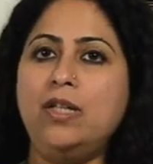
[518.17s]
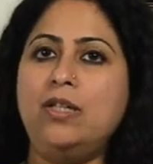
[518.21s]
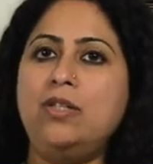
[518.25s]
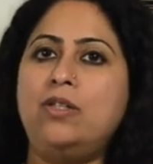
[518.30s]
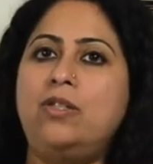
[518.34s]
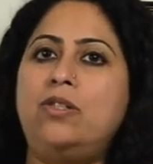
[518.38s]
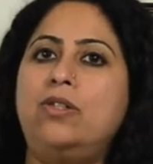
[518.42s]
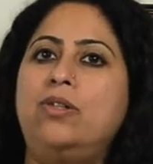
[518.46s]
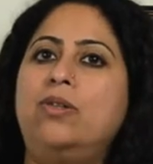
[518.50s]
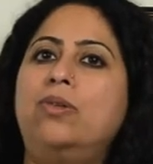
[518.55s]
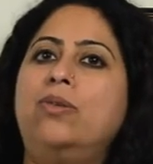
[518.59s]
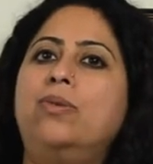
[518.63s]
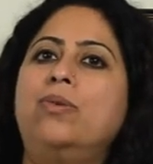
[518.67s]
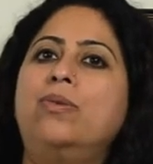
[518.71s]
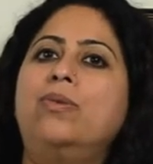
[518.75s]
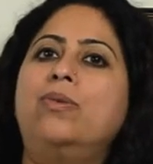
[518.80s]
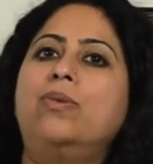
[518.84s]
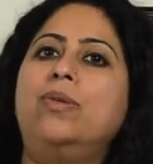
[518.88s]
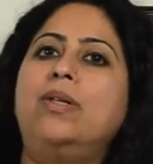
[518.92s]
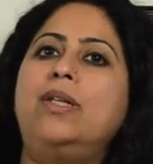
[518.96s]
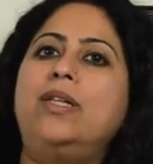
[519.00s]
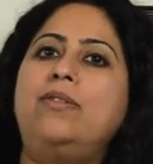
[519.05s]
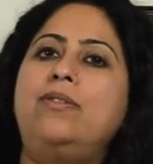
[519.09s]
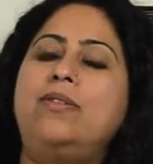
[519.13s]

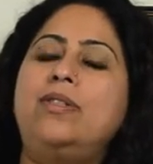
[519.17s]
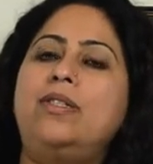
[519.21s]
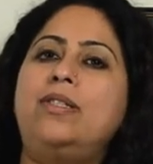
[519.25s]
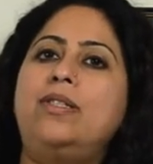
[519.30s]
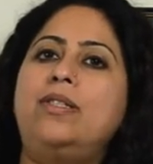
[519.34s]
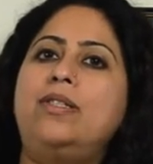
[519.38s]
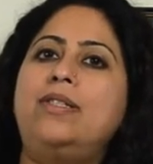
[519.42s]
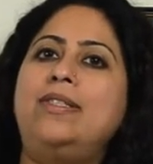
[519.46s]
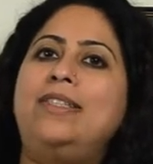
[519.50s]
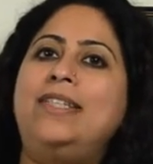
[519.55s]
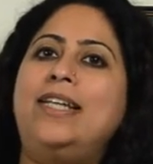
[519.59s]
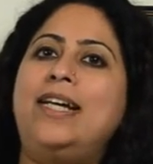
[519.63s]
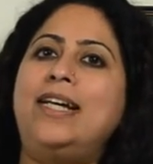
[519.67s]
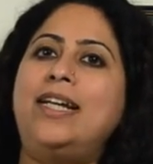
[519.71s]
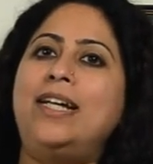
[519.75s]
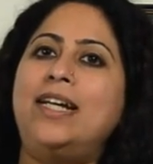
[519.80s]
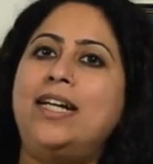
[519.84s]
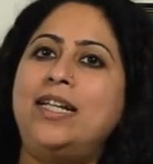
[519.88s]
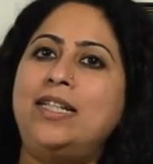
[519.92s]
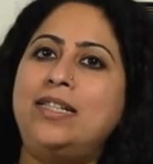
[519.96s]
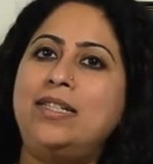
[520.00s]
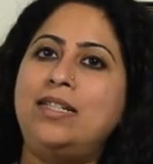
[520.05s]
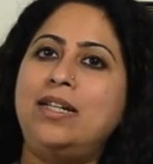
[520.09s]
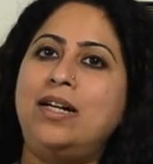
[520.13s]
So it was then
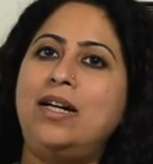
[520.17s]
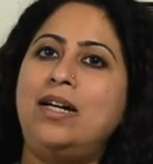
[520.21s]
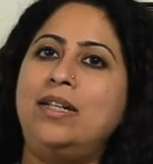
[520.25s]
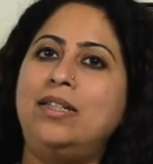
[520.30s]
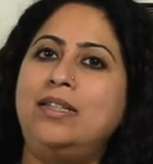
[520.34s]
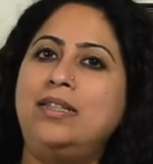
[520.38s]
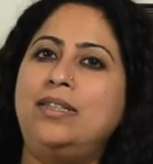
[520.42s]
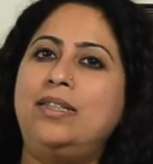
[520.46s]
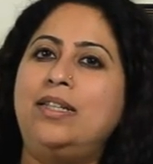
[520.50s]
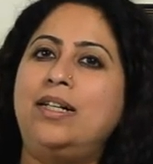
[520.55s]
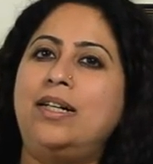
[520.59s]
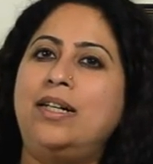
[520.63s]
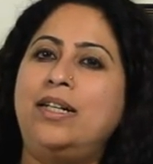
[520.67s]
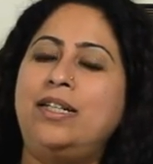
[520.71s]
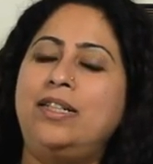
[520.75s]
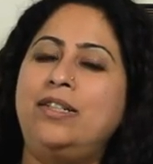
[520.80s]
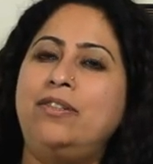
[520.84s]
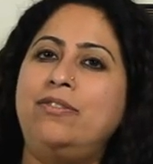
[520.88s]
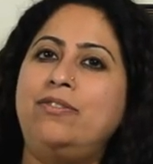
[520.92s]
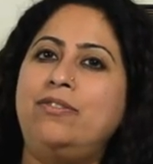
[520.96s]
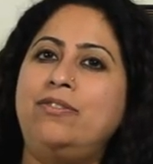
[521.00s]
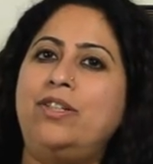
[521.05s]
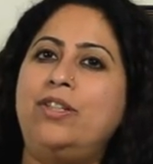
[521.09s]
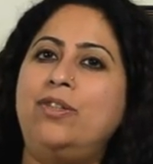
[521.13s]
I started kind
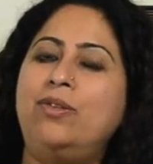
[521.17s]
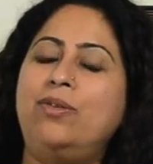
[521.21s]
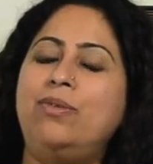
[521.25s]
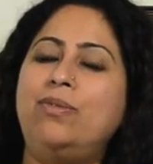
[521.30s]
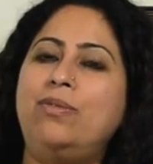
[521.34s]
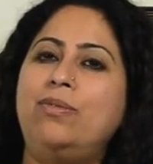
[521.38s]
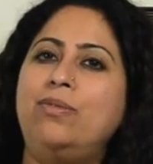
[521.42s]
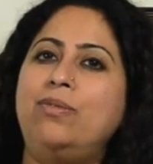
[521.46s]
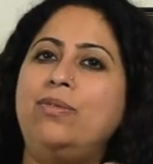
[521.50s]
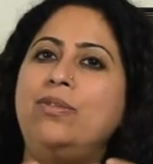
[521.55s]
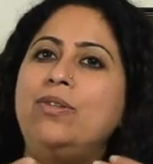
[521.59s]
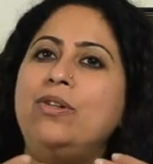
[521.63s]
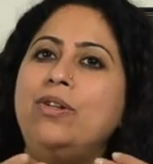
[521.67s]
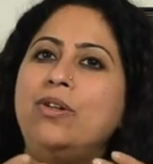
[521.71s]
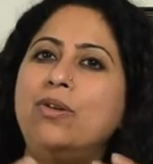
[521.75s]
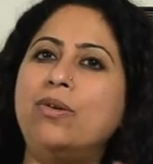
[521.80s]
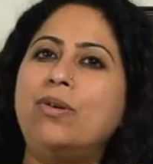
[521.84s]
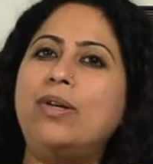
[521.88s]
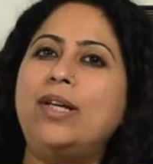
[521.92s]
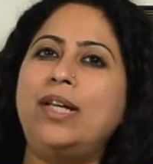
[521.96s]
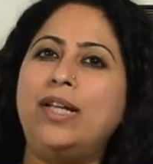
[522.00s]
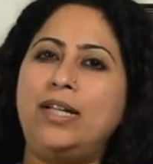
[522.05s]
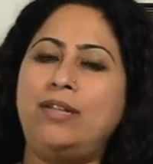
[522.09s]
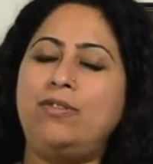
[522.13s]
of, you know,
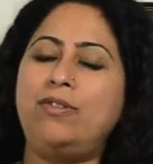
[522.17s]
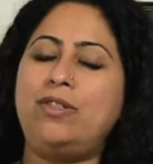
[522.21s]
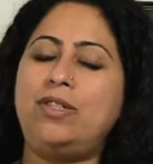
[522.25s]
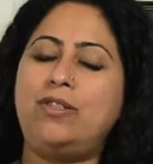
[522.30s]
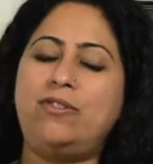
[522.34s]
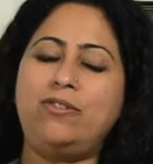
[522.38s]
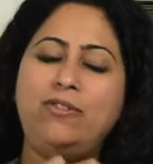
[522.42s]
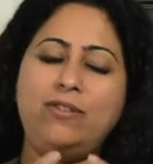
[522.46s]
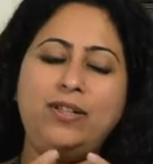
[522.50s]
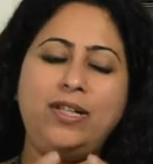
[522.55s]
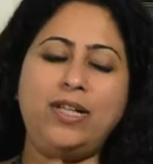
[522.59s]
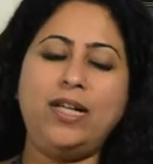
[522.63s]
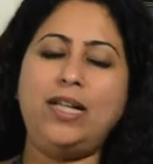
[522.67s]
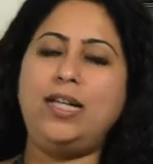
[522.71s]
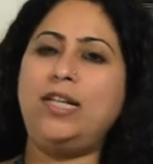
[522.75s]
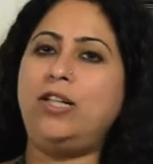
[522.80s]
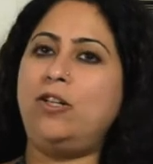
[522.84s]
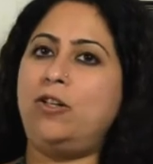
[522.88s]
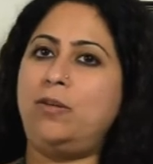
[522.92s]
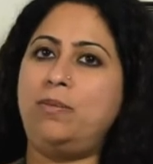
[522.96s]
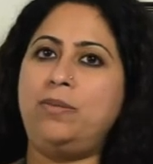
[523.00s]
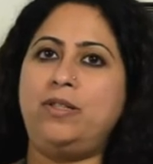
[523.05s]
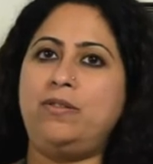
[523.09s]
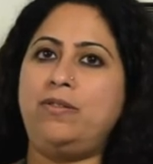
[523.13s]
looking. It was really
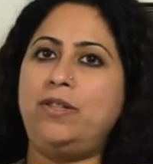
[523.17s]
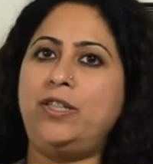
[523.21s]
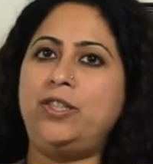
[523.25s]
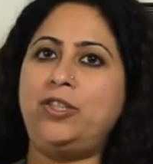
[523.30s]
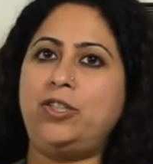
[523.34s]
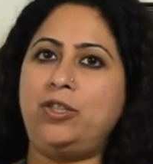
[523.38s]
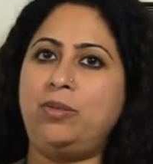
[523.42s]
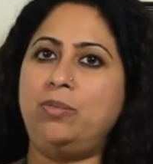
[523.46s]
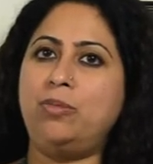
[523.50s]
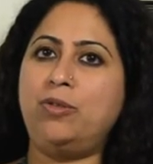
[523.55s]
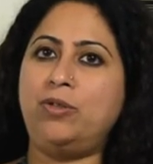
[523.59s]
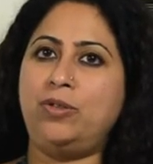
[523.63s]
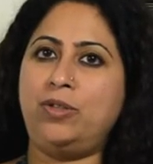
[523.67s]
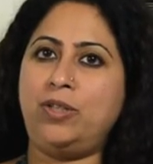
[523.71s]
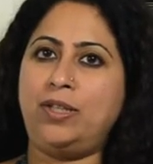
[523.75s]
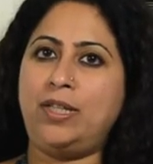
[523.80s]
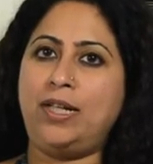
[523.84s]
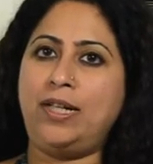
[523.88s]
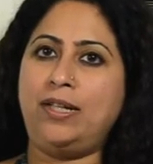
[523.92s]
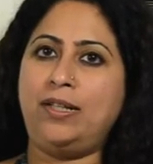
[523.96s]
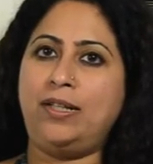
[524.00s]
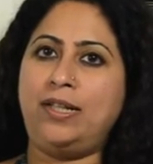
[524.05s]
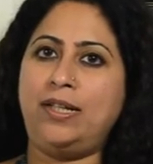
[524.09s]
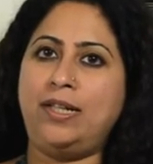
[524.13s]
observation more than
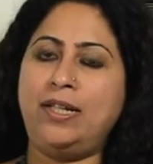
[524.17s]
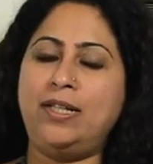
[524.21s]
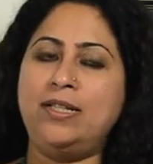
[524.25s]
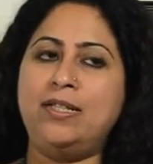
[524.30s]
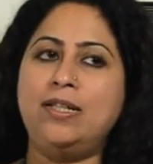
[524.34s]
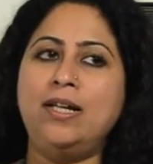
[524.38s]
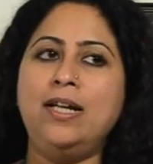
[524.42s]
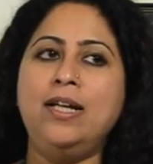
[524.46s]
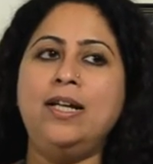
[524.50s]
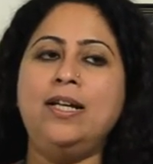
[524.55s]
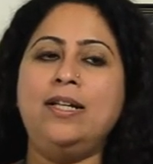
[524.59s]
anything else.